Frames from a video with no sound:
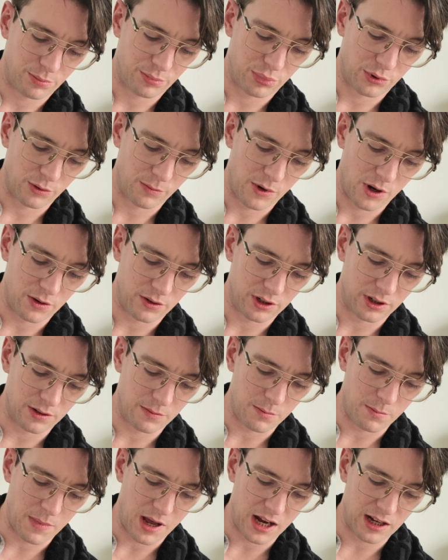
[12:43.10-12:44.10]

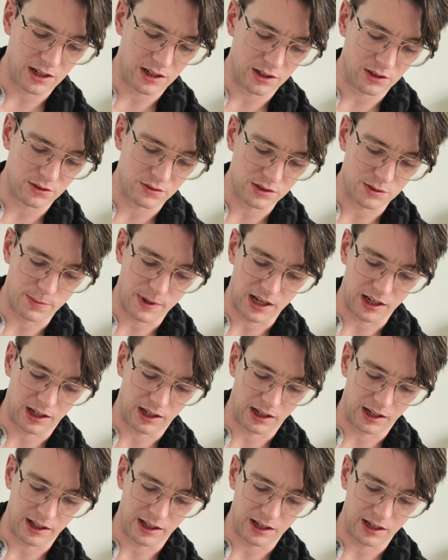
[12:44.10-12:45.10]
promoting many to
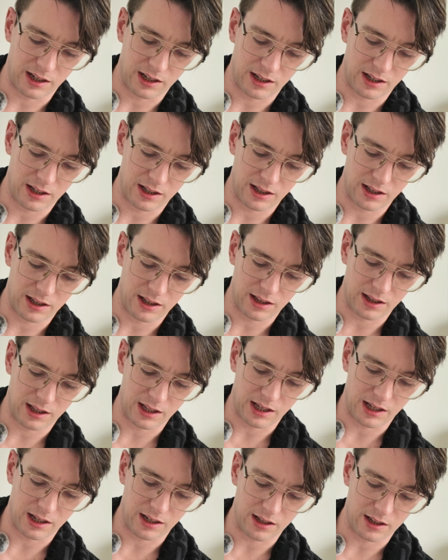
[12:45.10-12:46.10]
speculate
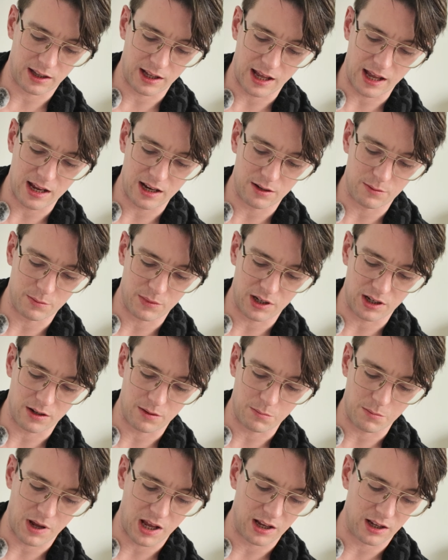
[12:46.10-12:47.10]
that the
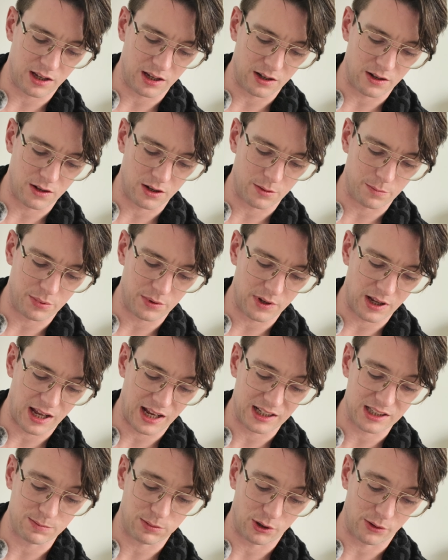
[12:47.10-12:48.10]
8-minute making up
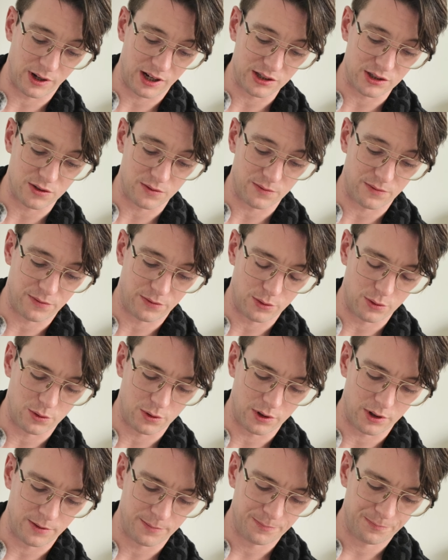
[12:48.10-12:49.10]
Exploration
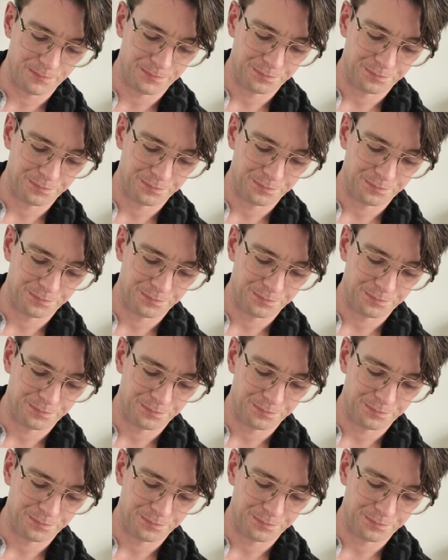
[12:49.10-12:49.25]
4